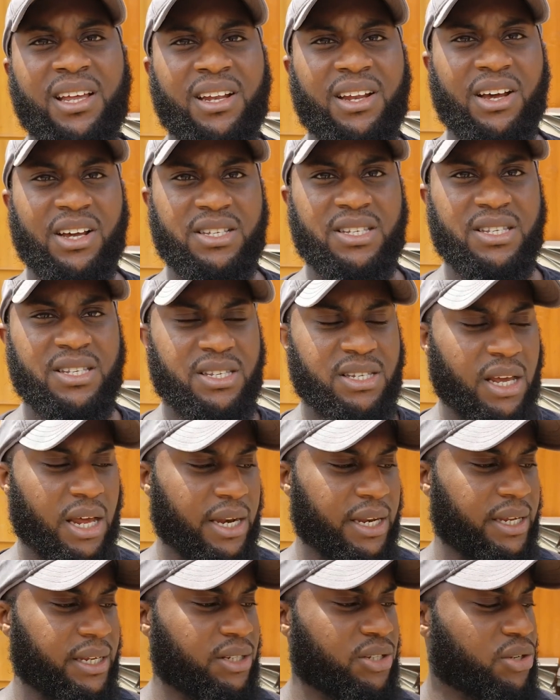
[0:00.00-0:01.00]
nice and
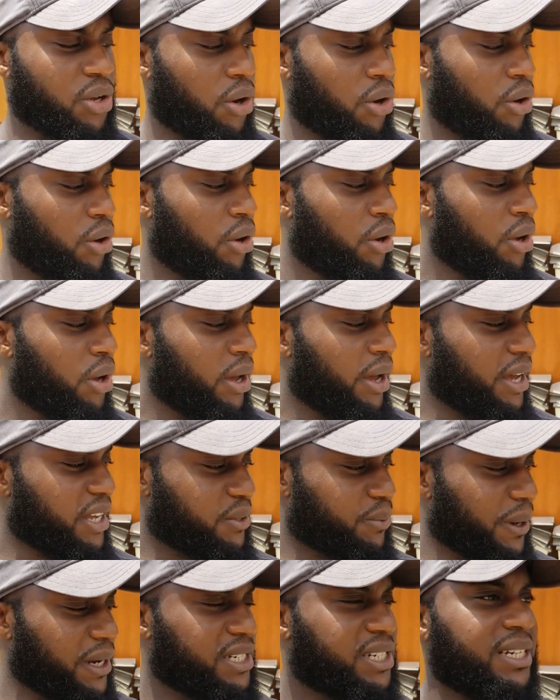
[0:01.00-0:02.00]
sunny. So
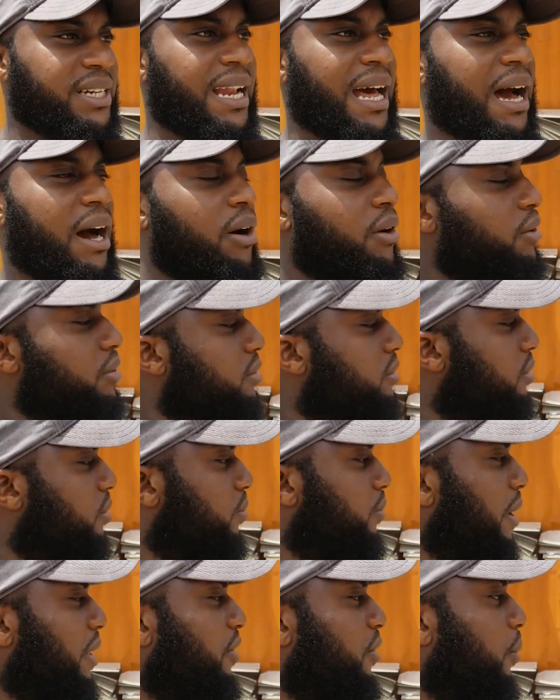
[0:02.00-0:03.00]
especially now
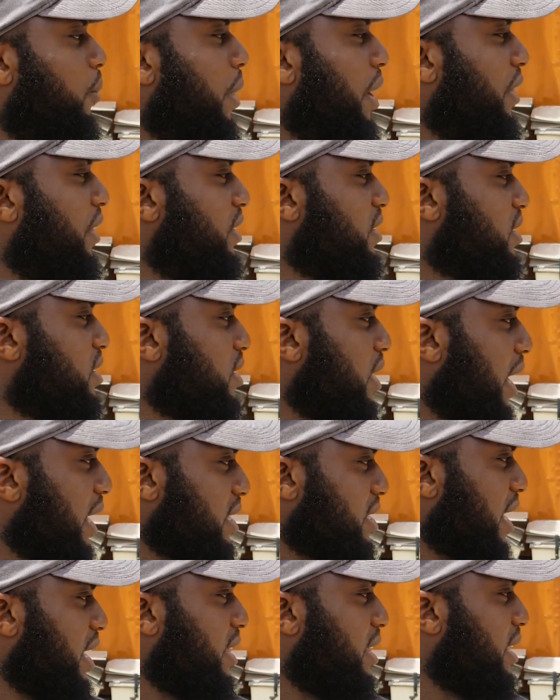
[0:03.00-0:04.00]
when the weather is
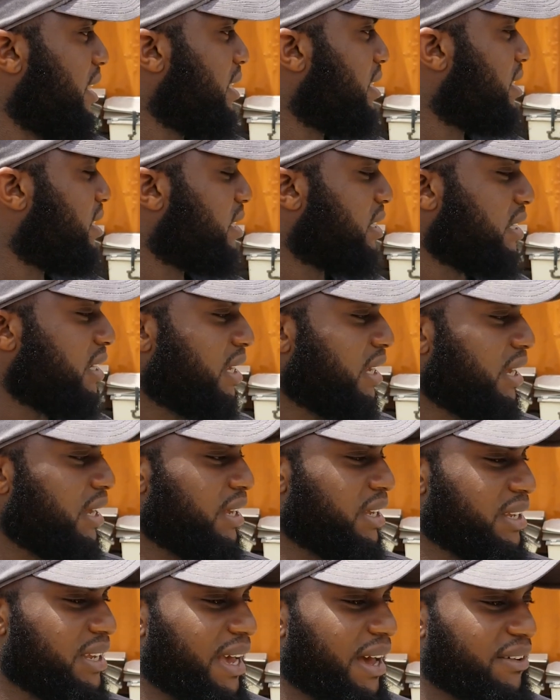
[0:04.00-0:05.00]
nice like this,
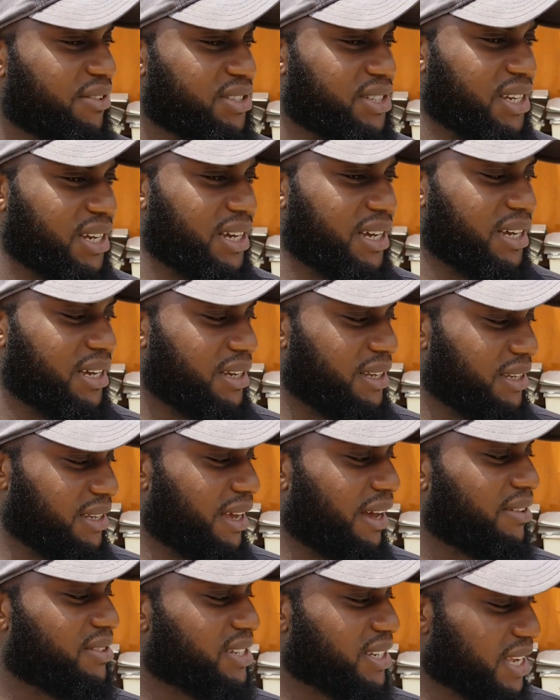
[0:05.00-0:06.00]
you have to
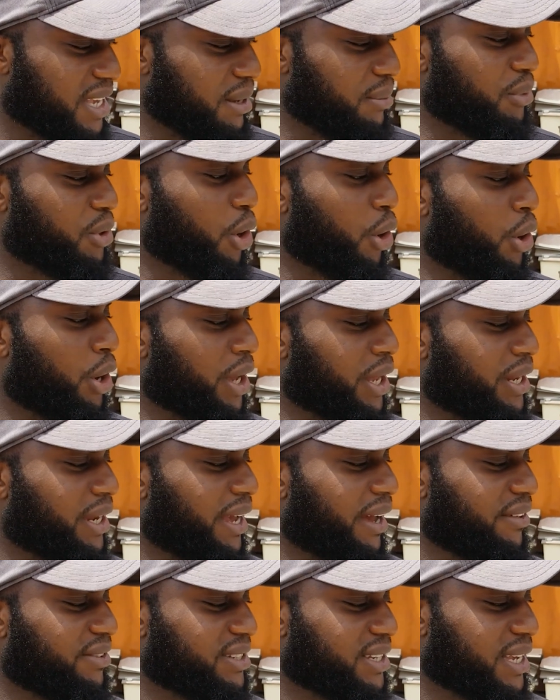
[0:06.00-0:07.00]
keep going, and you
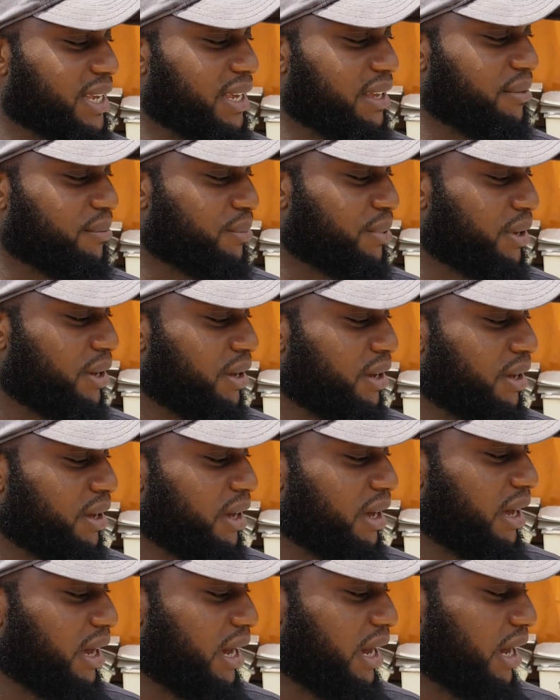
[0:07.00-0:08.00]
have to keep
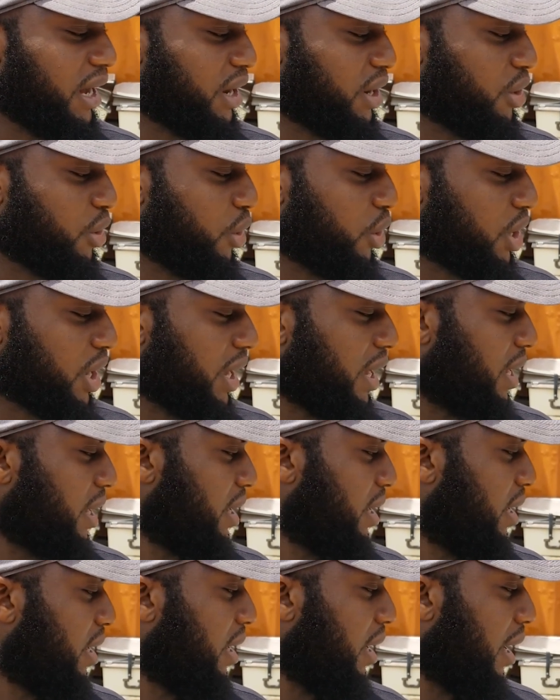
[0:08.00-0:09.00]
cooking.